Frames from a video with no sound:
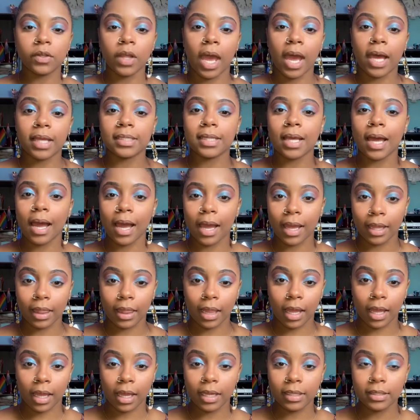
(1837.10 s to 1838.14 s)
as
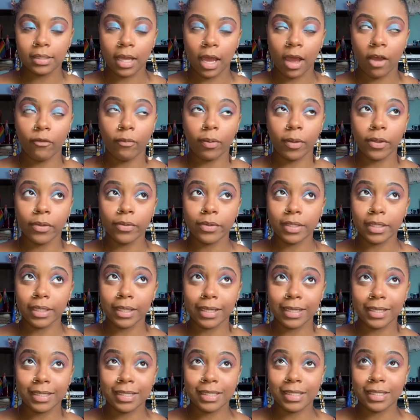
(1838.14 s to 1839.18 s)
highlight. I've been using
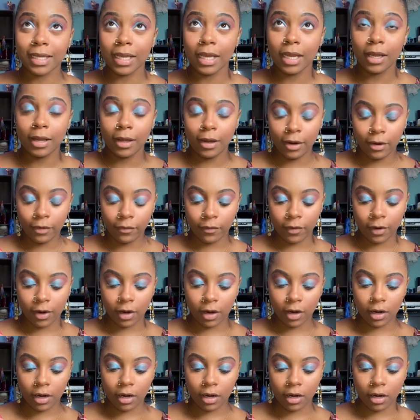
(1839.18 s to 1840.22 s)
this
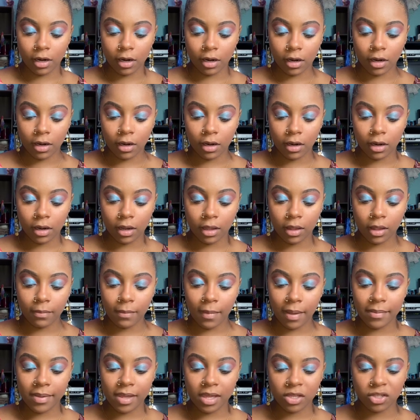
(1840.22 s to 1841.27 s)
for I think
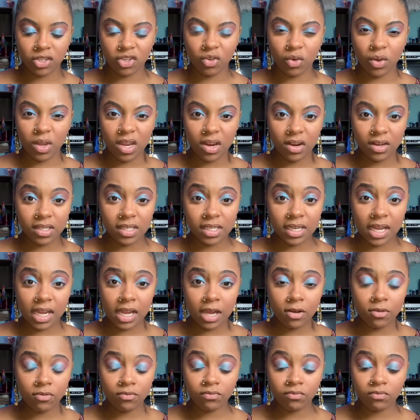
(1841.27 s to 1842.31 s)
maybe 2 years
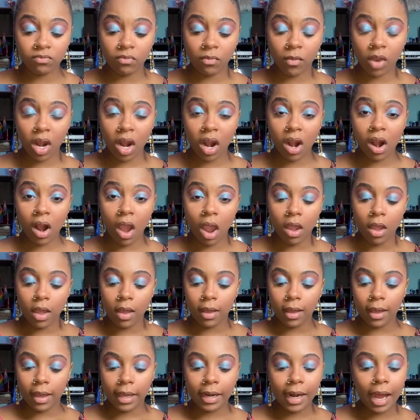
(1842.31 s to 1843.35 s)
now,
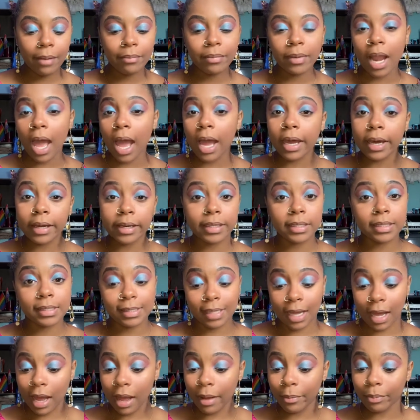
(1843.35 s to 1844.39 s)
and I'm not gonna
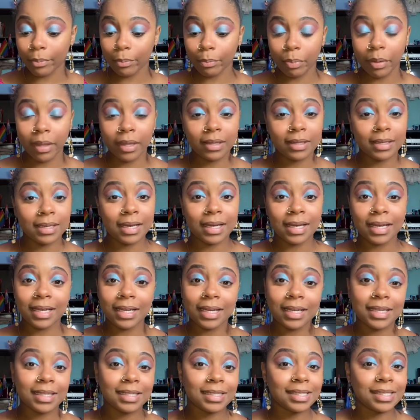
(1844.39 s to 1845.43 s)
stop
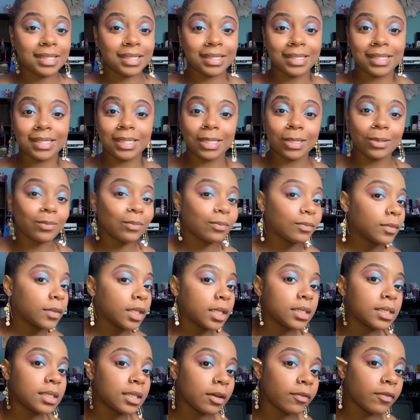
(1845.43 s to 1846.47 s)
because this
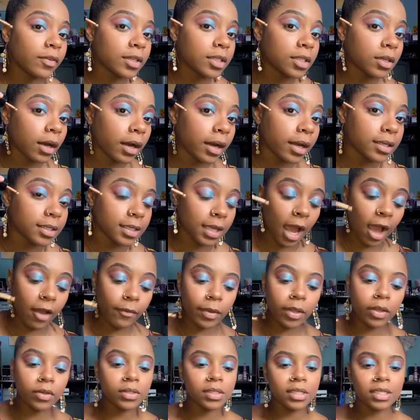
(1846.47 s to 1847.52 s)
stuff is crazy. I've been
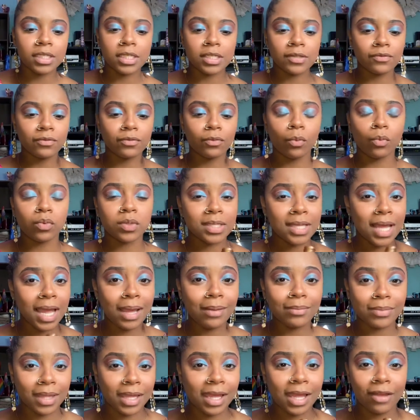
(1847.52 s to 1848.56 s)
using this same
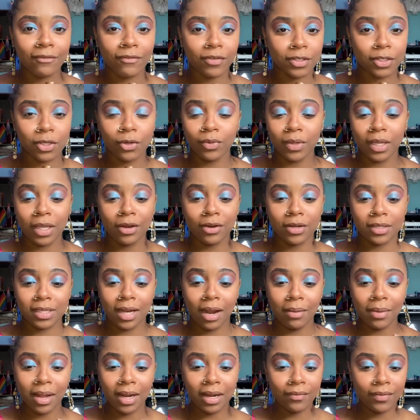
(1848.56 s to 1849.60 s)
thing for 2 years, and I'm
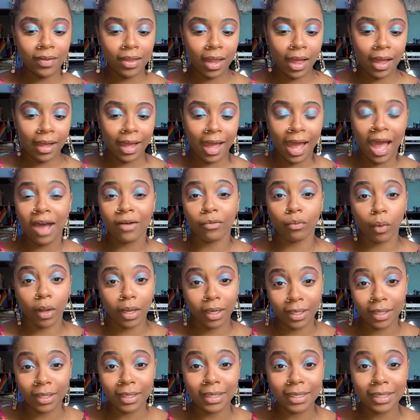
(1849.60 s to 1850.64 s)
not even like halfway
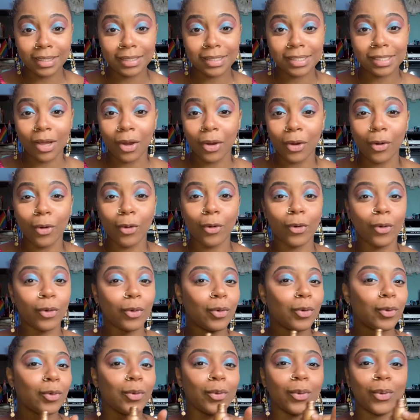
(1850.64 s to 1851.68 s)
done.
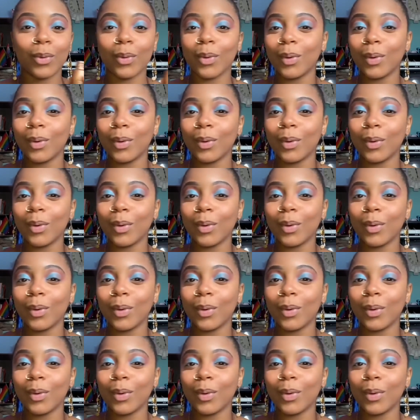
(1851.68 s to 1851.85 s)
So